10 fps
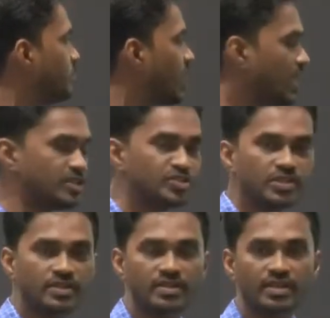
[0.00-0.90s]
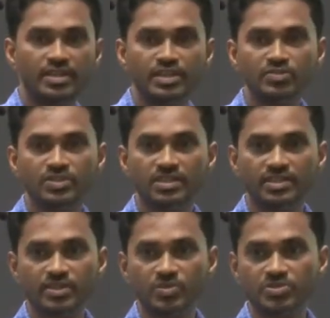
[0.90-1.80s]
Malaysia, and New
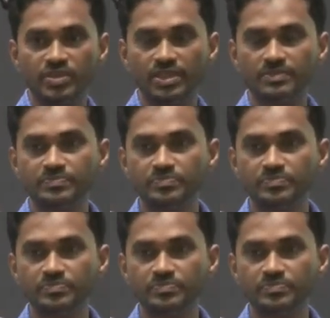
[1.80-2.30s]
Zealand and Australia.